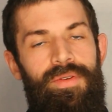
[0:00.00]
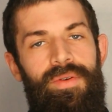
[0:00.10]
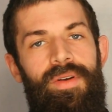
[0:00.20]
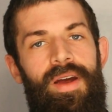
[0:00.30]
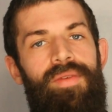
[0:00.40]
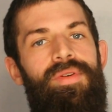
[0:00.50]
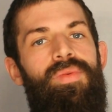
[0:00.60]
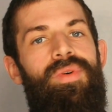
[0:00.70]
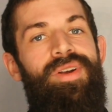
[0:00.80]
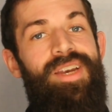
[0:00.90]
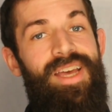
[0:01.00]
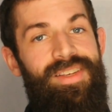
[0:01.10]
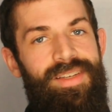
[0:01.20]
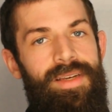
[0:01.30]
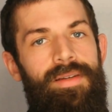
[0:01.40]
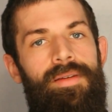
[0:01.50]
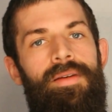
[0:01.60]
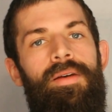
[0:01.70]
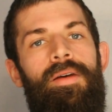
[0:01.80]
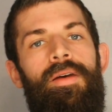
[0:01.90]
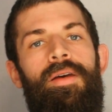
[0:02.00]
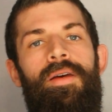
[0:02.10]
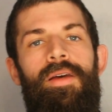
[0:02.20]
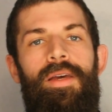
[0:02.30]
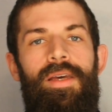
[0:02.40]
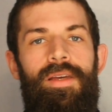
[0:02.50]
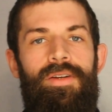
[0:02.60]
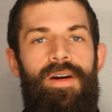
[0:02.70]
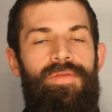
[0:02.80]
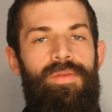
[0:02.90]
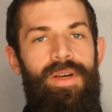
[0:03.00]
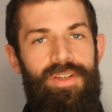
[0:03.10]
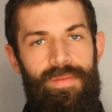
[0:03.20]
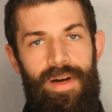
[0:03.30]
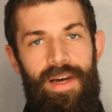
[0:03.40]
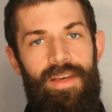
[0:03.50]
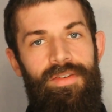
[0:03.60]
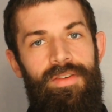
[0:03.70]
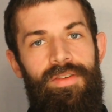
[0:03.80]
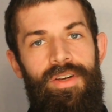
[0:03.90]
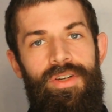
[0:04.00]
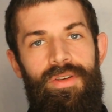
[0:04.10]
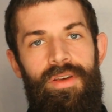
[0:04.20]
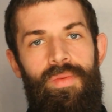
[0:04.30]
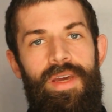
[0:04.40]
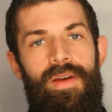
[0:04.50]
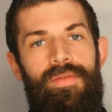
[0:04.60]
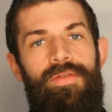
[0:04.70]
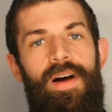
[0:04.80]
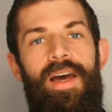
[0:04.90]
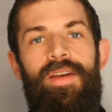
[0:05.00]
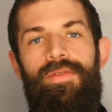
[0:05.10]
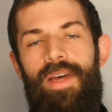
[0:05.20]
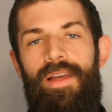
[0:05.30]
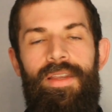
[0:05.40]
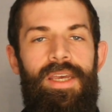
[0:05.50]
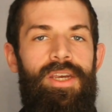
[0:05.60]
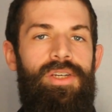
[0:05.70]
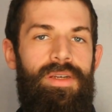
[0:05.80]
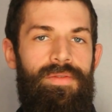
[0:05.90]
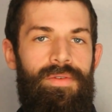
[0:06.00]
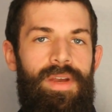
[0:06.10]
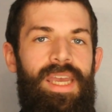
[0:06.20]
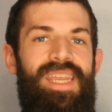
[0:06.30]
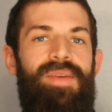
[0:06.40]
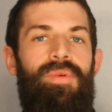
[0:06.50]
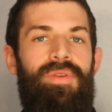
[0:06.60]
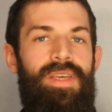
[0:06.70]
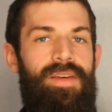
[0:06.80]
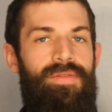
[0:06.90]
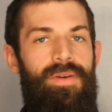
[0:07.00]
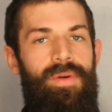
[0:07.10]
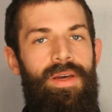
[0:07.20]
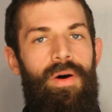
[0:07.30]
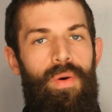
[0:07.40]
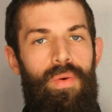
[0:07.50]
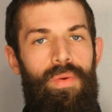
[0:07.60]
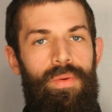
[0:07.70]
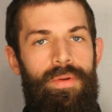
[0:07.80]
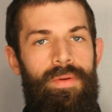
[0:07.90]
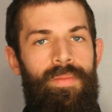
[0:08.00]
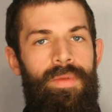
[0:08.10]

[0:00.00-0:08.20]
to it. Everyone does it. In confirmation bias, essentially, we can find validation for any belief that we hold.